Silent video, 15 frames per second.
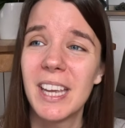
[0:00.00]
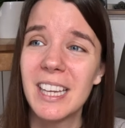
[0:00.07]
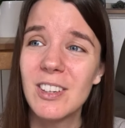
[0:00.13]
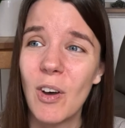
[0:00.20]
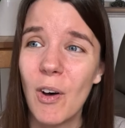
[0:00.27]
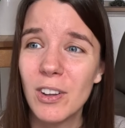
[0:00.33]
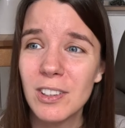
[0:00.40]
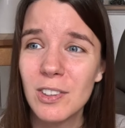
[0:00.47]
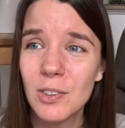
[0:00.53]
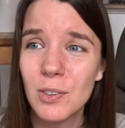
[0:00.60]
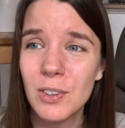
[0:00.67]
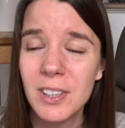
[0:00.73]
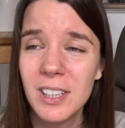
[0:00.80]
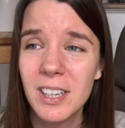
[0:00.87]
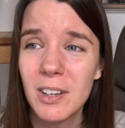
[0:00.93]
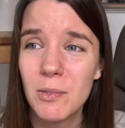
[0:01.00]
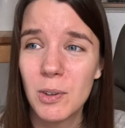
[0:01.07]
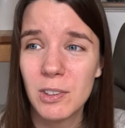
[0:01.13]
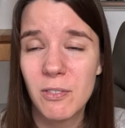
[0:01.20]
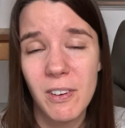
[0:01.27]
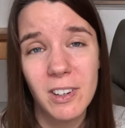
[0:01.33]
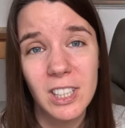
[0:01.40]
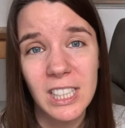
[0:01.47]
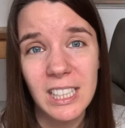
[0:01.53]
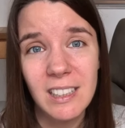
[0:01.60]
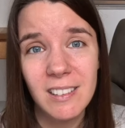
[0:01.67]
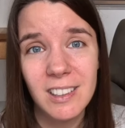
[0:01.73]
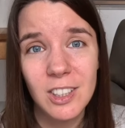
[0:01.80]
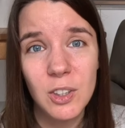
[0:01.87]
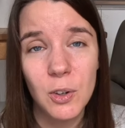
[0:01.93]
It also was very
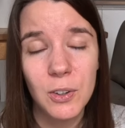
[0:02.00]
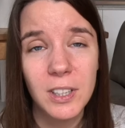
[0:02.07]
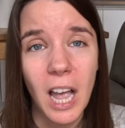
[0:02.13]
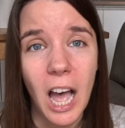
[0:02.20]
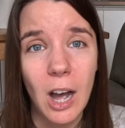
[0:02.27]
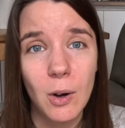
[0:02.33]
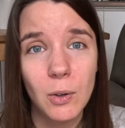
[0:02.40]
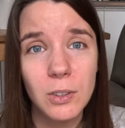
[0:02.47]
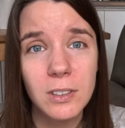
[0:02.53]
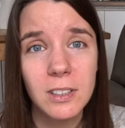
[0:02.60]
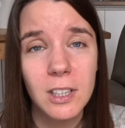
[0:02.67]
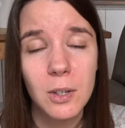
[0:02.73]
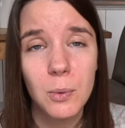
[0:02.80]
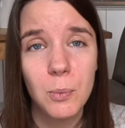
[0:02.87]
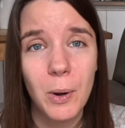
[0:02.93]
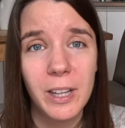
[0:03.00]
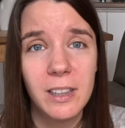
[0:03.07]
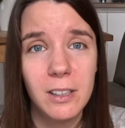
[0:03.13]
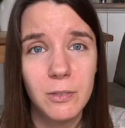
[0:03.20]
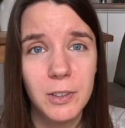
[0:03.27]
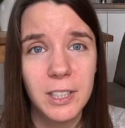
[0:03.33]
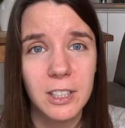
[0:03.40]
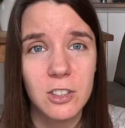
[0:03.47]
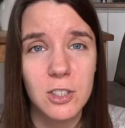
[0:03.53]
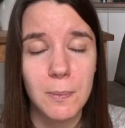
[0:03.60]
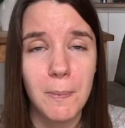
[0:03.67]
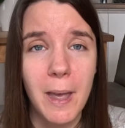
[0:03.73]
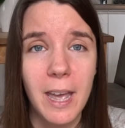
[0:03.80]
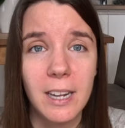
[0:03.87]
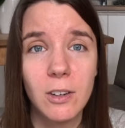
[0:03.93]
easy going out while living in
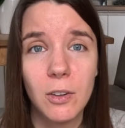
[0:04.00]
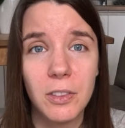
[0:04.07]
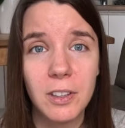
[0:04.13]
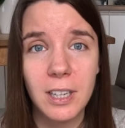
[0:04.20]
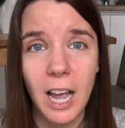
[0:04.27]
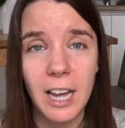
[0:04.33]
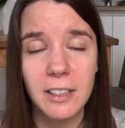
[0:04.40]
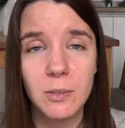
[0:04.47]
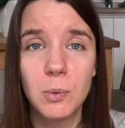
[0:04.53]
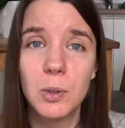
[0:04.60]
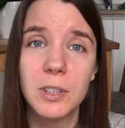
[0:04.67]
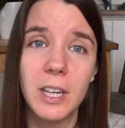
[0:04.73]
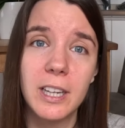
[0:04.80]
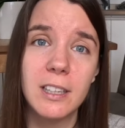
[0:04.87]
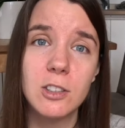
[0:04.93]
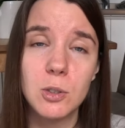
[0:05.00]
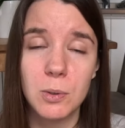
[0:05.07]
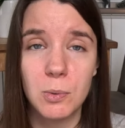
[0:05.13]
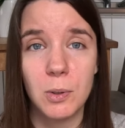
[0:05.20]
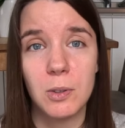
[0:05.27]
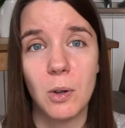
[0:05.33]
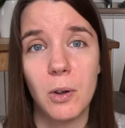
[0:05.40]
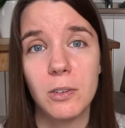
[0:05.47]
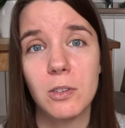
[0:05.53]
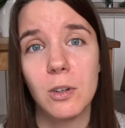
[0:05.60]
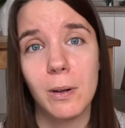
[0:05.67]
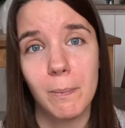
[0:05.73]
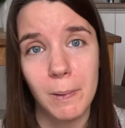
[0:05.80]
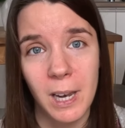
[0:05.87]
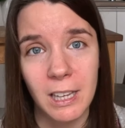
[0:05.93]
Japan on the carnivore diet, which was
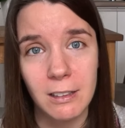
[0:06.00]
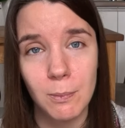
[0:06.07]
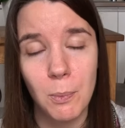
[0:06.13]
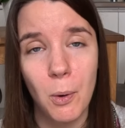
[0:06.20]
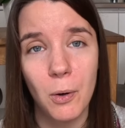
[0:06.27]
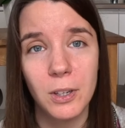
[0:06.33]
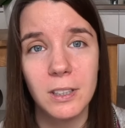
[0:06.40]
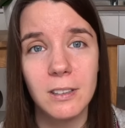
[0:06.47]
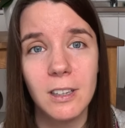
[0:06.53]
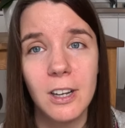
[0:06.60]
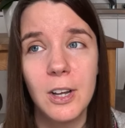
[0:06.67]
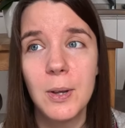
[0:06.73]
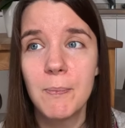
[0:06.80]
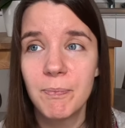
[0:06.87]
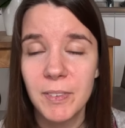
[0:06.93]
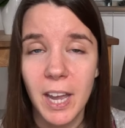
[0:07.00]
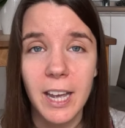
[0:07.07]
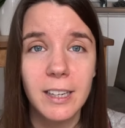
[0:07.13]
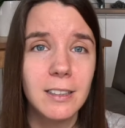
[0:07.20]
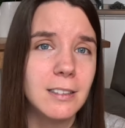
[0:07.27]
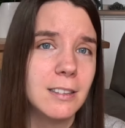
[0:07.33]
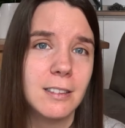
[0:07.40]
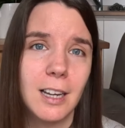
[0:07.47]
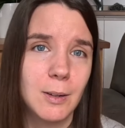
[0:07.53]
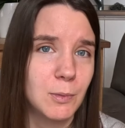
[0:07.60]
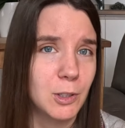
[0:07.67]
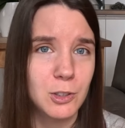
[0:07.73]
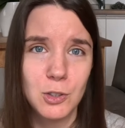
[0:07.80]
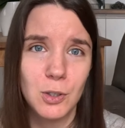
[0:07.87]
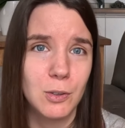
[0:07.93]
also a plus point. And I'm
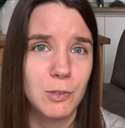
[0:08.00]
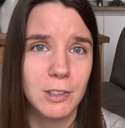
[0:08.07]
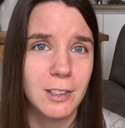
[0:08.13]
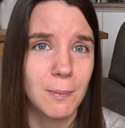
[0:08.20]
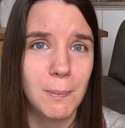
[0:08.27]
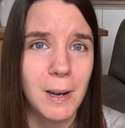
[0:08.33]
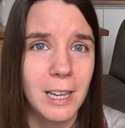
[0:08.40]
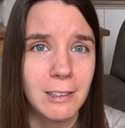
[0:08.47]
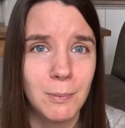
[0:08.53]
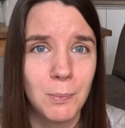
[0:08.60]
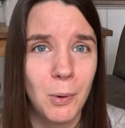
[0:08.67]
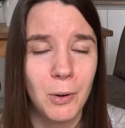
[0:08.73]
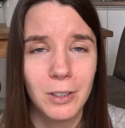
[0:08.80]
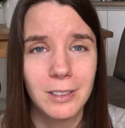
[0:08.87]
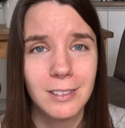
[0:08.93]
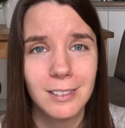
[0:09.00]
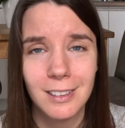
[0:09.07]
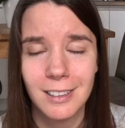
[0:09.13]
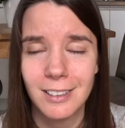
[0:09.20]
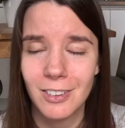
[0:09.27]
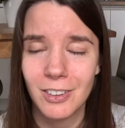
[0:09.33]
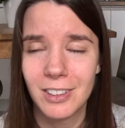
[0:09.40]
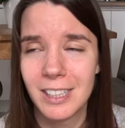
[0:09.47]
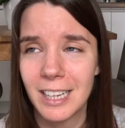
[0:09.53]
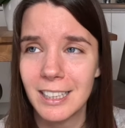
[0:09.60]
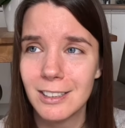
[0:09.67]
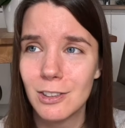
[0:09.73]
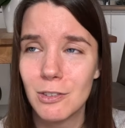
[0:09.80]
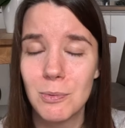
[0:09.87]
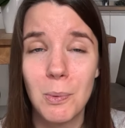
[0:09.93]
not sure if it's a plus point or a
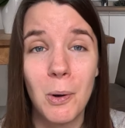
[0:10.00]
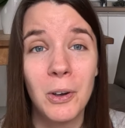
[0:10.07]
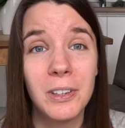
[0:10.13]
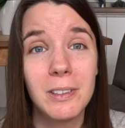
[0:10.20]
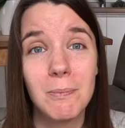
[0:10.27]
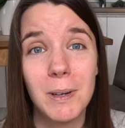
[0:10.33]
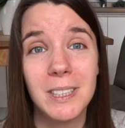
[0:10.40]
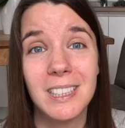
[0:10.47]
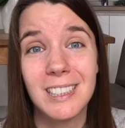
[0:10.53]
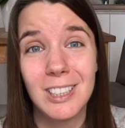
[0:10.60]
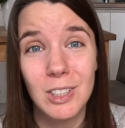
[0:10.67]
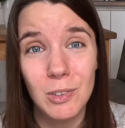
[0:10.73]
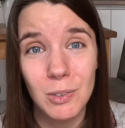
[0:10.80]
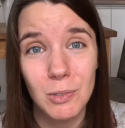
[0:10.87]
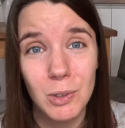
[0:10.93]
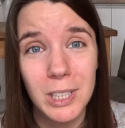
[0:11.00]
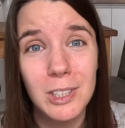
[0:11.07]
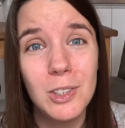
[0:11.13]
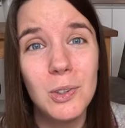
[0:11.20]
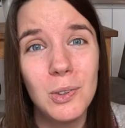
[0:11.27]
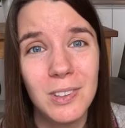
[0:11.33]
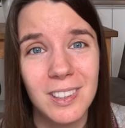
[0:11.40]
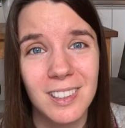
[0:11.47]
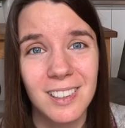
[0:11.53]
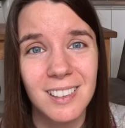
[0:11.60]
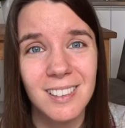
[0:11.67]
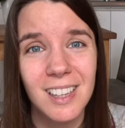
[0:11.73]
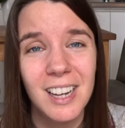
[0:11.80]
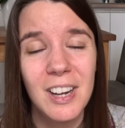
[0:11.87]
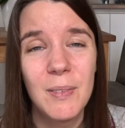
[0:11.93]
negative point, but it
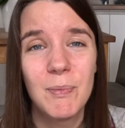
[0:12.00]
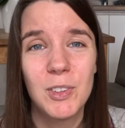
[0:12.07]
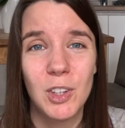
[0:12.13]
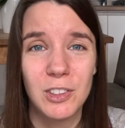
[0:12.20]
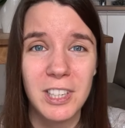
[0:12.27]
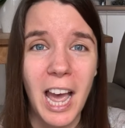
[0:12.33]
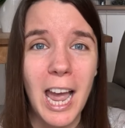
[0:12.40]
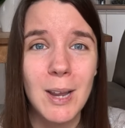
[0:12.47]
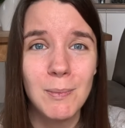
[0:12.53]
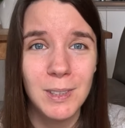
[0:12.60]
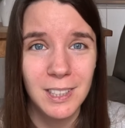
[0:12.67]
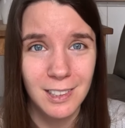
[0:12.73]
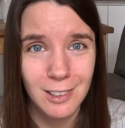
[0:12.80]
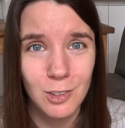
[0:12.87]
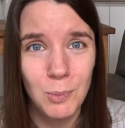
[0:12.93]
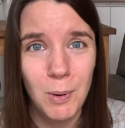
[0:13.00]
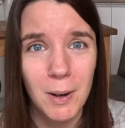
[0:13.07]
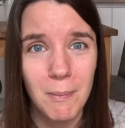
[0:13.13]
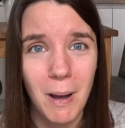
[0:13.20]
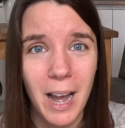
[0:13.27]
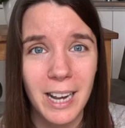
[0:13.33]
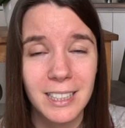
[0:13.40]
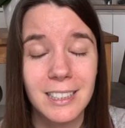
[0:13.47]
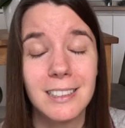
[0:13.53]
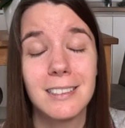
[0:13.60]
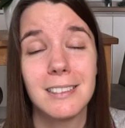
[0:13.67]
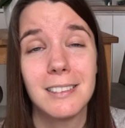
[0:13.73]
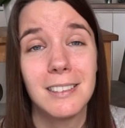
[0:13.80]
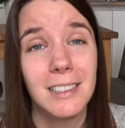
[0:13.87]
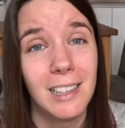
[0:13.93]
reduces your time in the
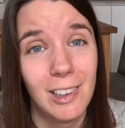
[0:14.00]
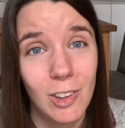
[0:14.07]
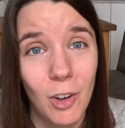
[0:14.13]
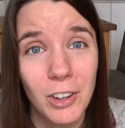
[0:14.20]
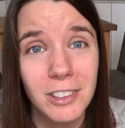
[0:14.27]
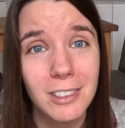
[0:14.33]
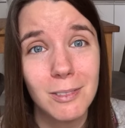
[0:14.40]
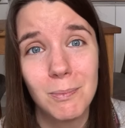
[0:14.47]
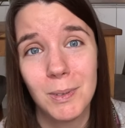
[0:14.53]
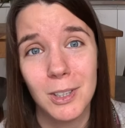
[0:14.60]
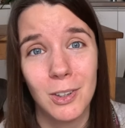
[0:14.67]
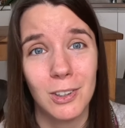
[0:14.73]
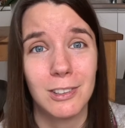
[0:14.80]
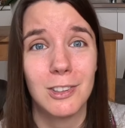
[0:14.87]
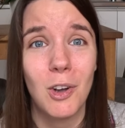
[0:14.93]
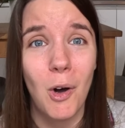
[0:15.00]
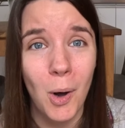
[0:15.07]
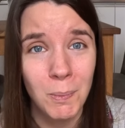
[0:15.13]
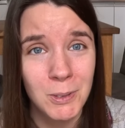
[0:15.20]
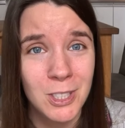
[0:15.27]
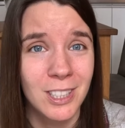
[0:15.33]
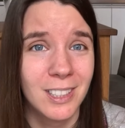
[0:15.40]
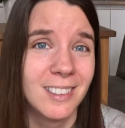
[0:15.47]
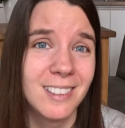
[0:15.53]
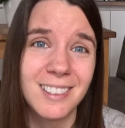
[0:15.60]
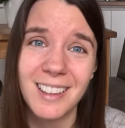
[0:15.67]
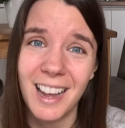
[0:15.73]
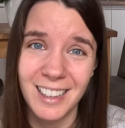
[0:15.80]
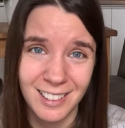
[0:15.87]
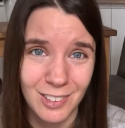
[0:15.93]
supermarket a lot because your
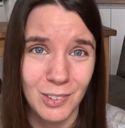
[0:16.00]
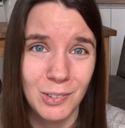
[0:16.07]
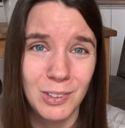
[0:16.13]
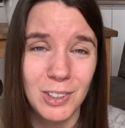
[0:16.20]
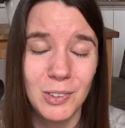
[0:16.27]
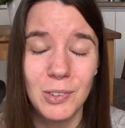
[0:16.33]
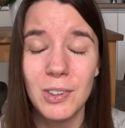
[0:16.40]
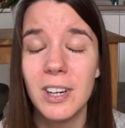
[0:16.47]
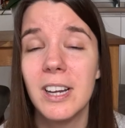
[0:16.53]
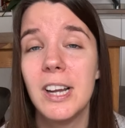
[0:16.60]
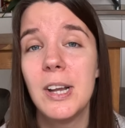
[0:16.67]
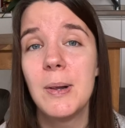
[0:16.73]
options are so few.